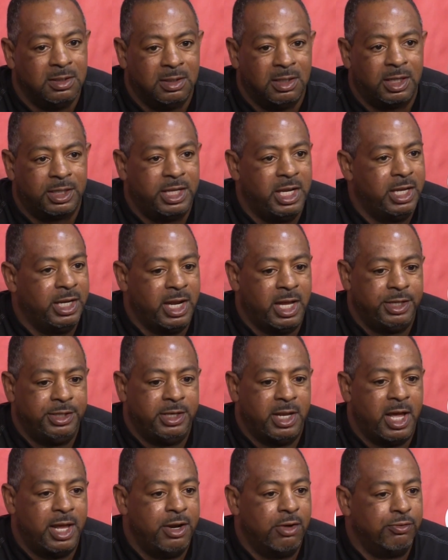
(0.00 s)

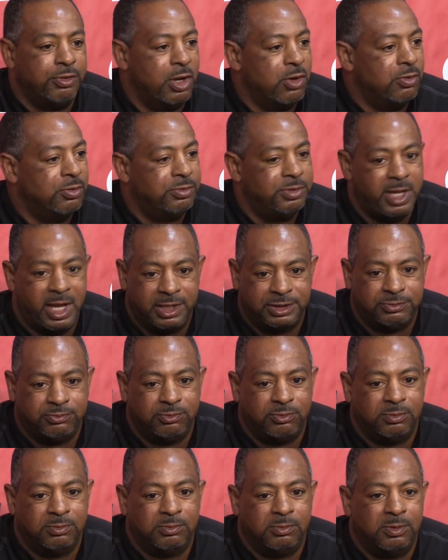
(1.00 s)
Again, I don't know. That
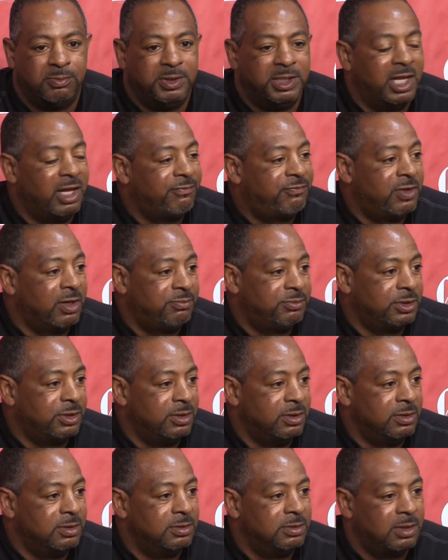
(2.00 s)
will be left up
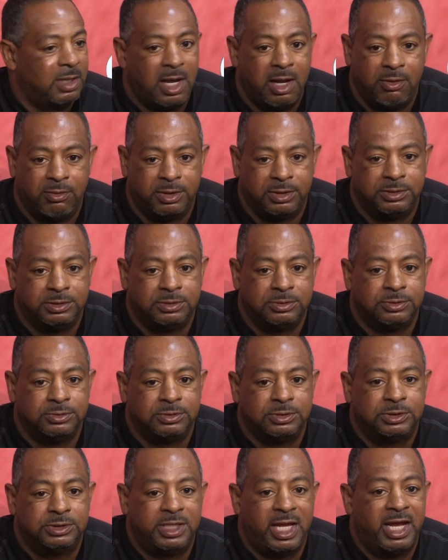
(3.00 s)
to our
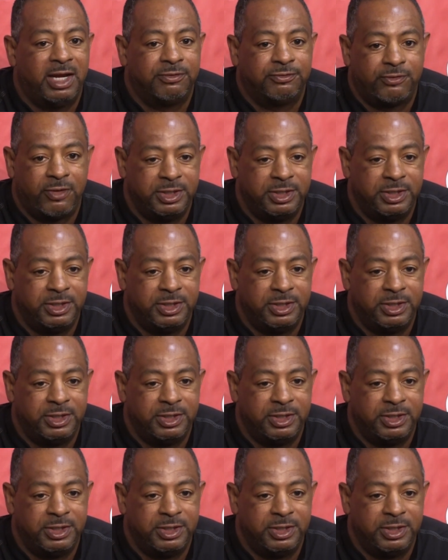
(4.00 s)
staff,